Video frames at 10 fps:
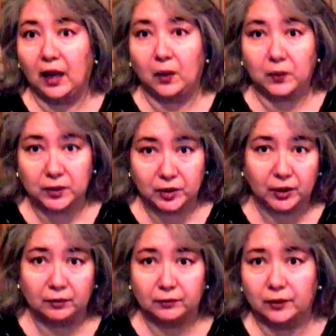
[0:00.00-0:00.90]
I was the
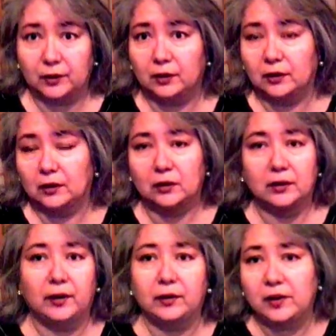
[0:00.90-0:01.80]
chauffeur.
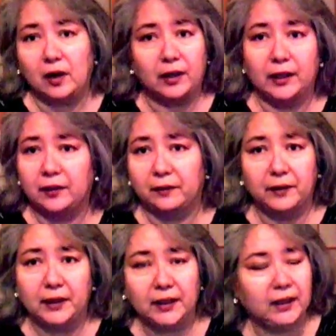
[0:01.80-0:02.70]
They're talking
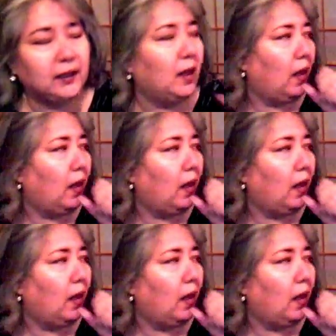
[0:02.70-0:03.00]
Korean.